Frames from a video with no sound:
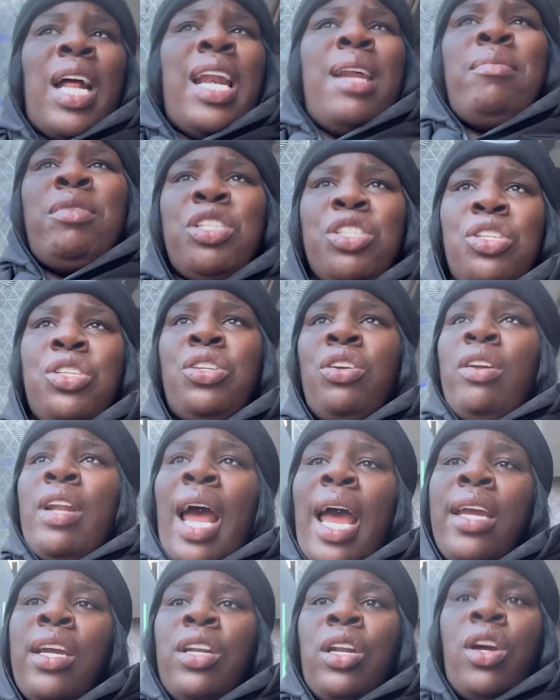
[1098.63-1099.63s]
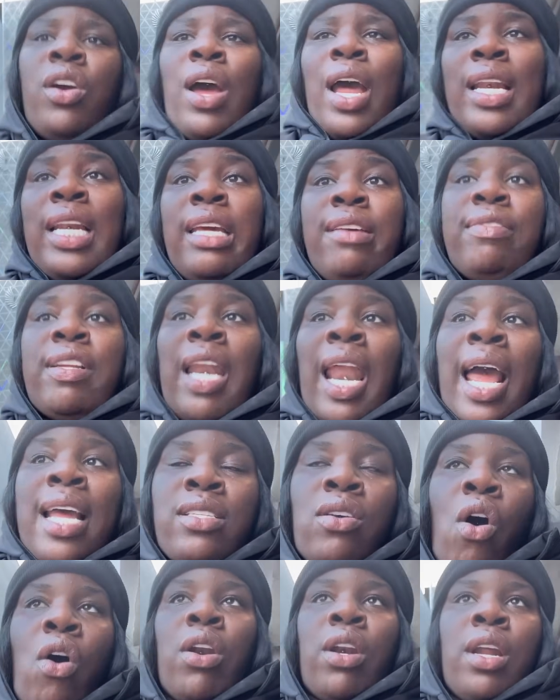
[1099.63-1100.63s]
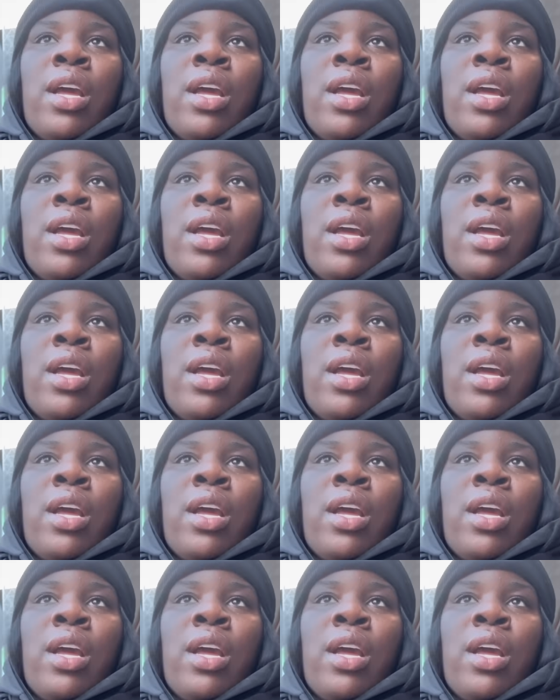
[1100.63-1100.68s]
Let me just do that, you know, and leave the lights on.